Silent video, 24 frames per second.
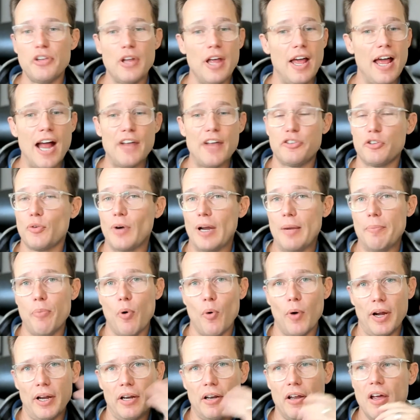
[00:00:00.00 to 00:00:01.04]
That's a great
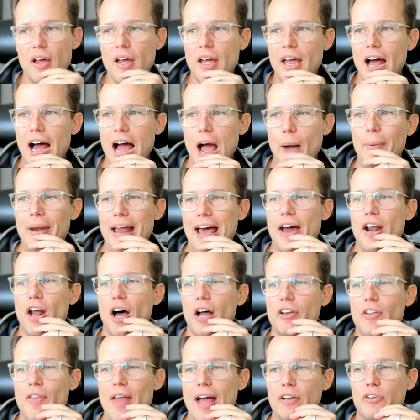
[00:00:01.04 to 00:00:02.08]
point. I would add on
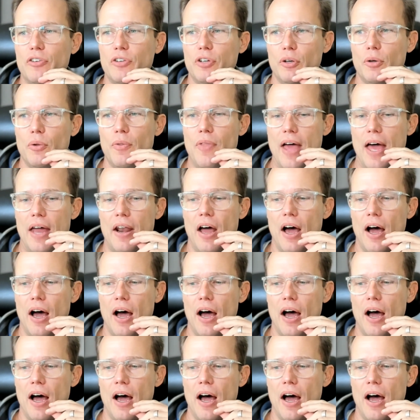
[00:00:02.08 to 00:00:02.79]
to that too, that